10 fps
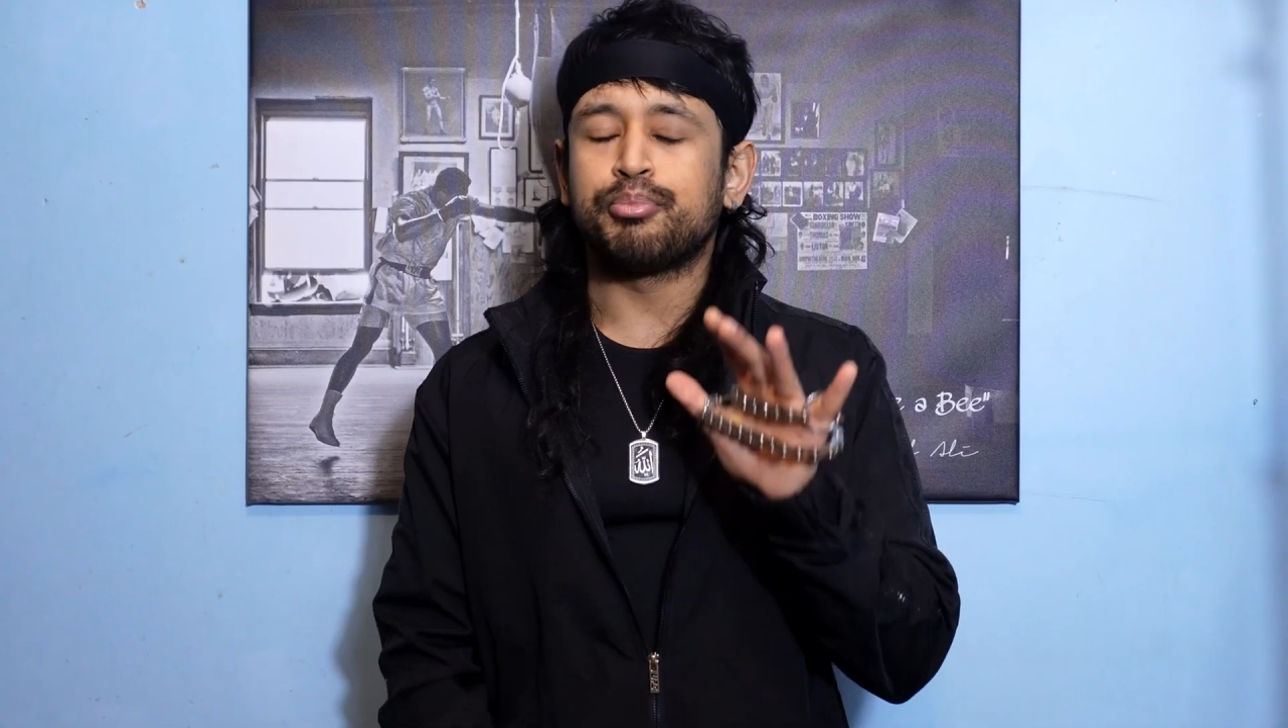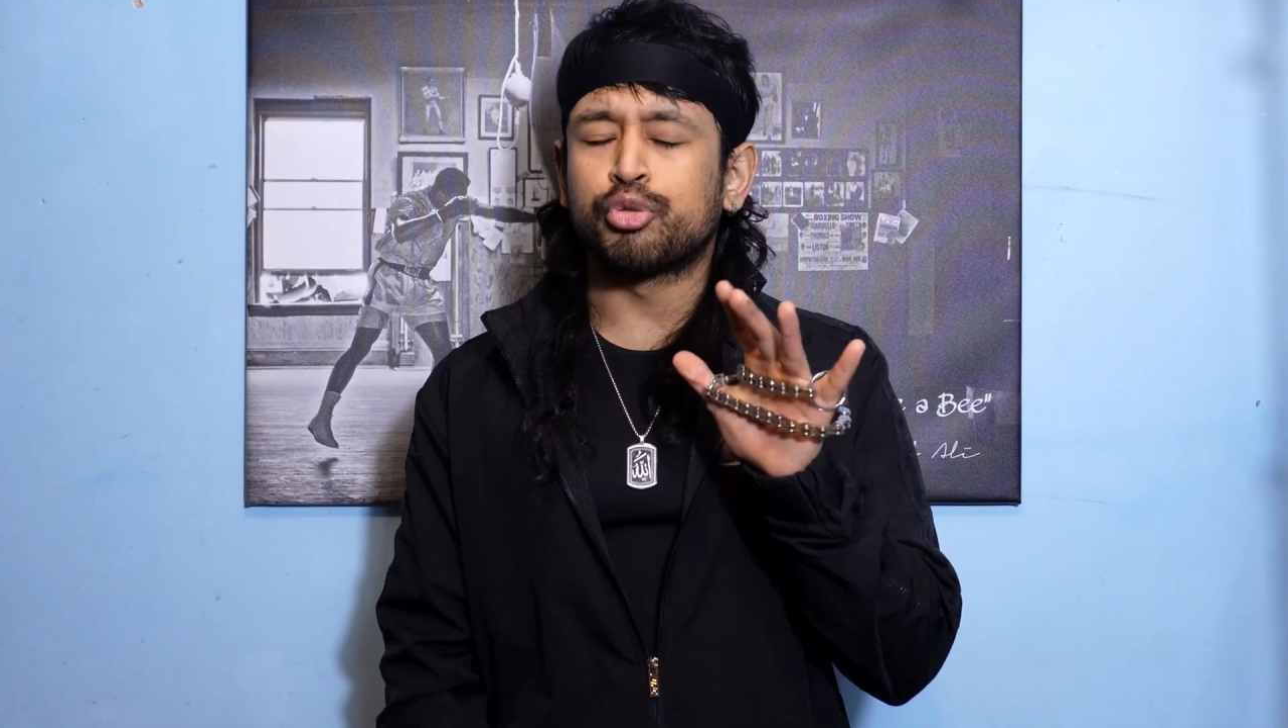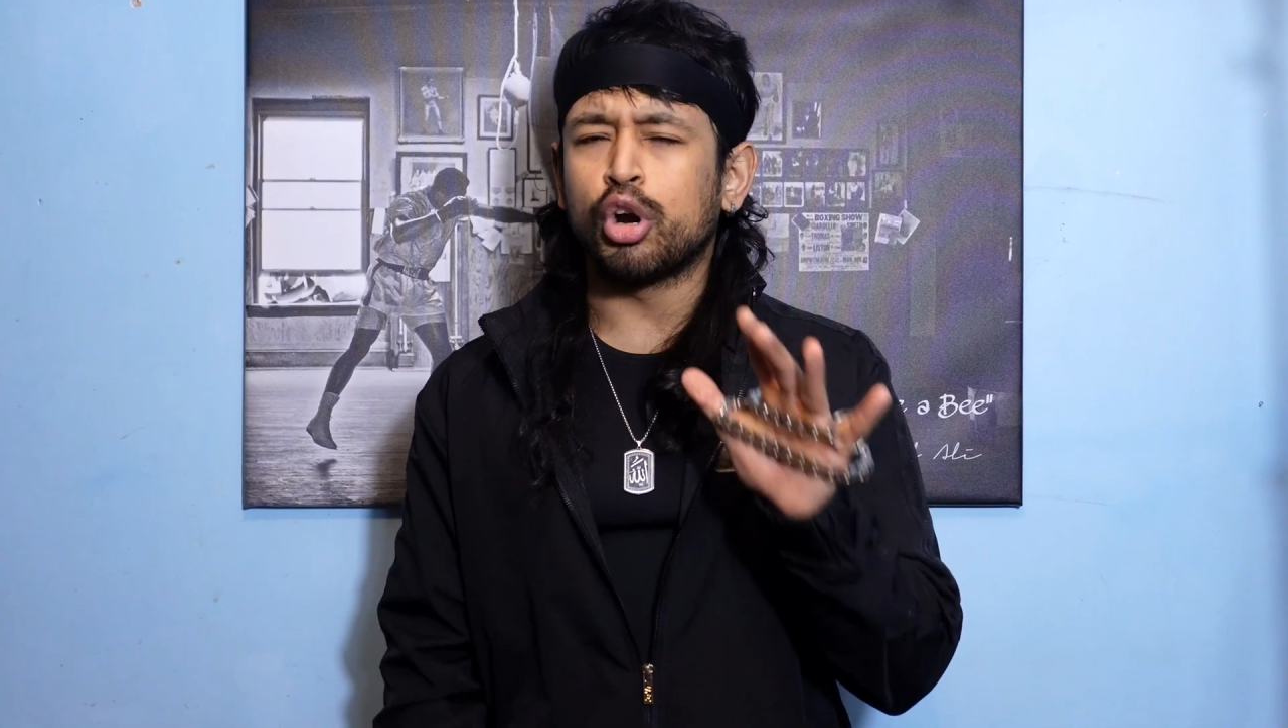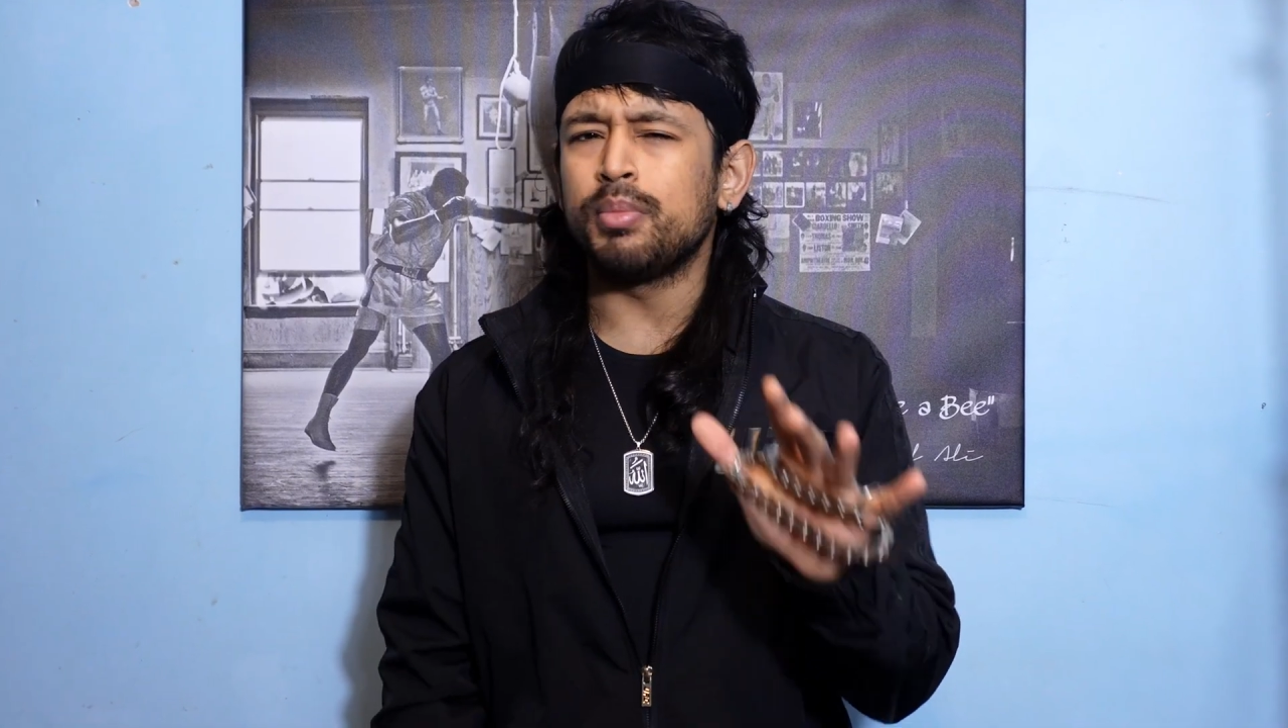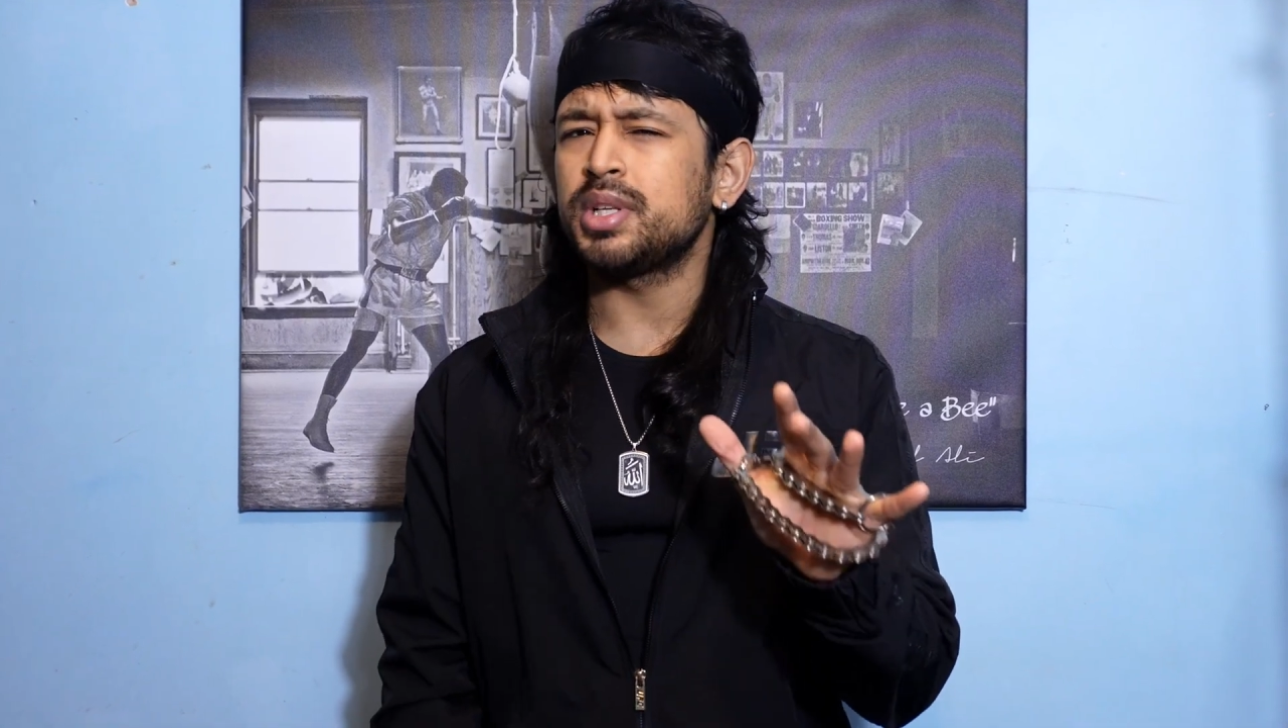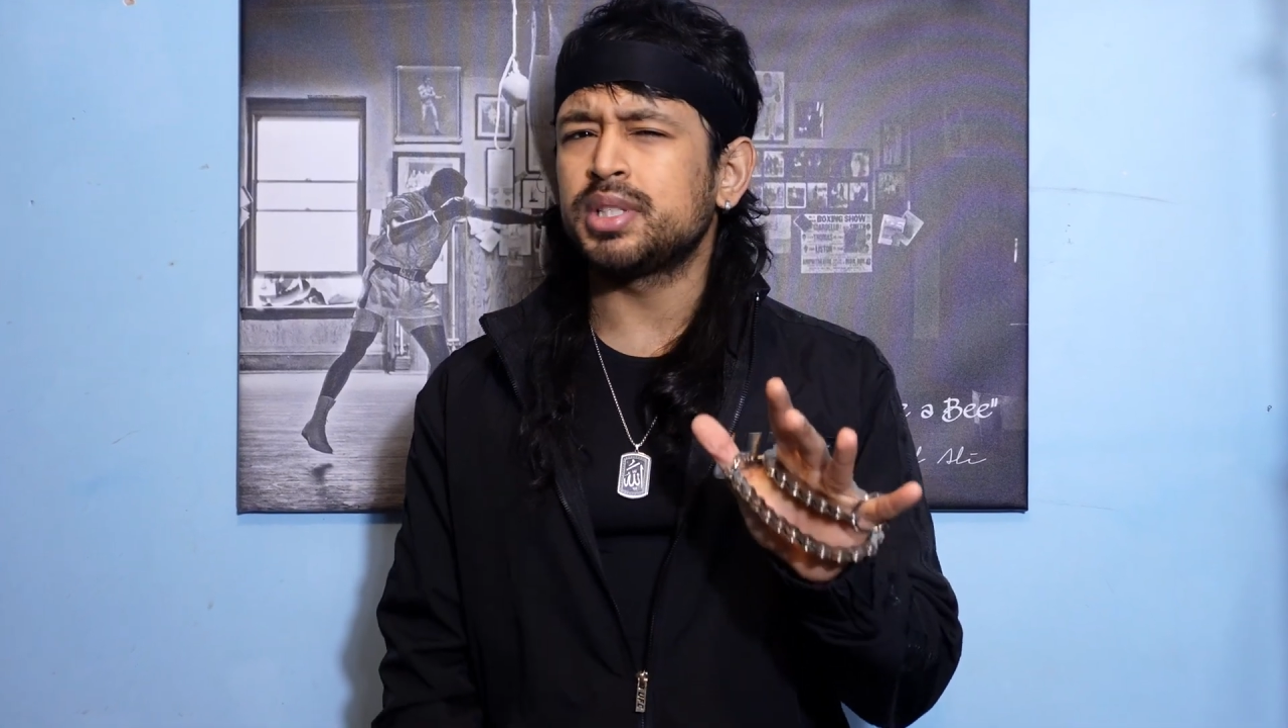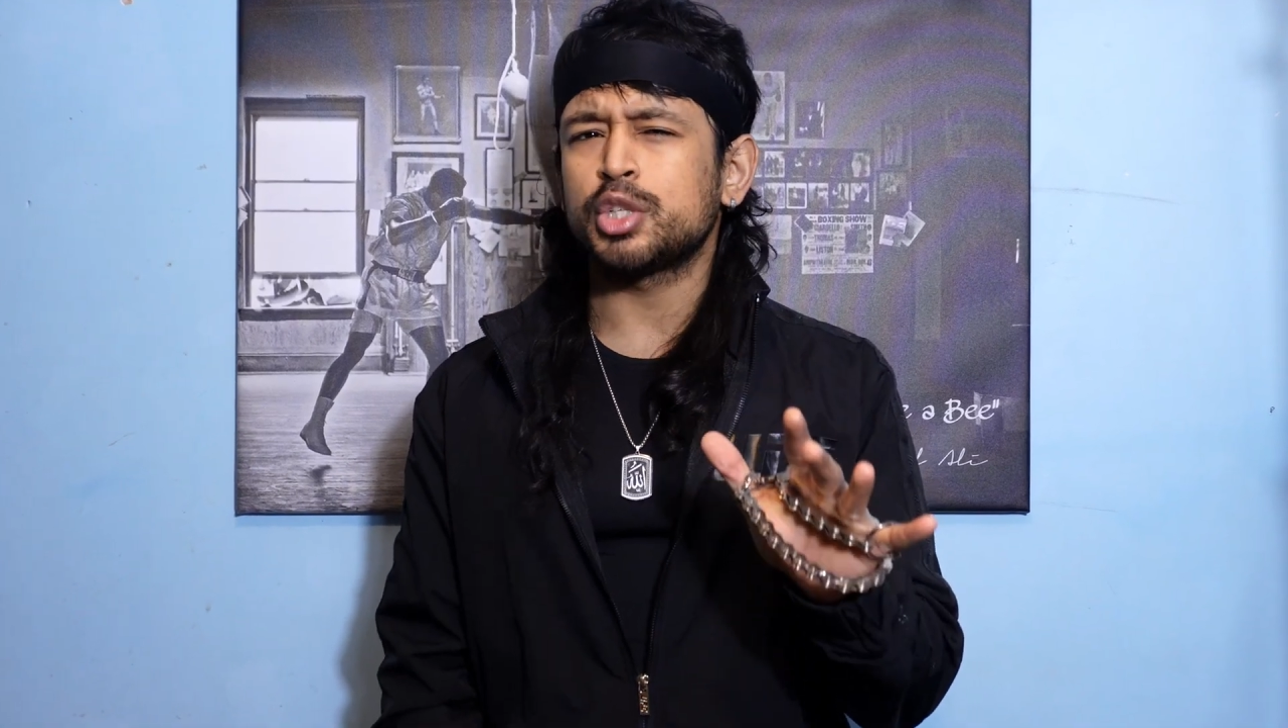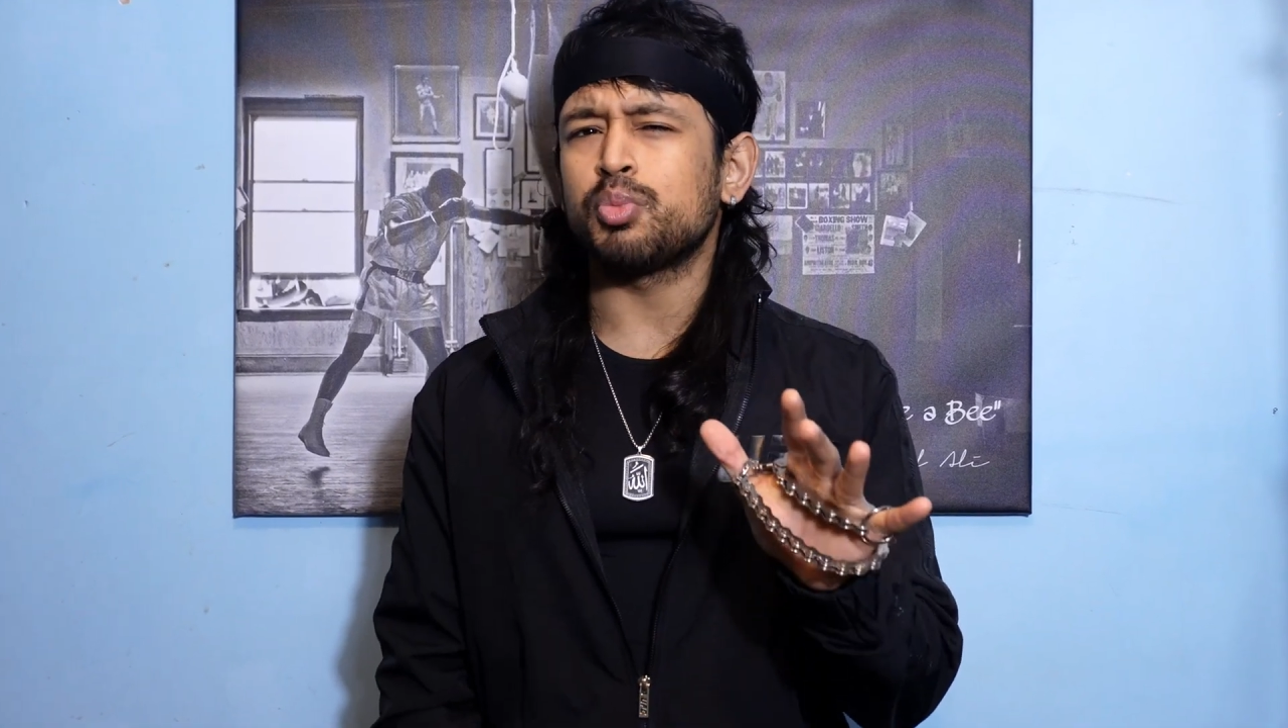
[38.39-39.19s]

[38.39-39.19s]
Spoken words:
promise this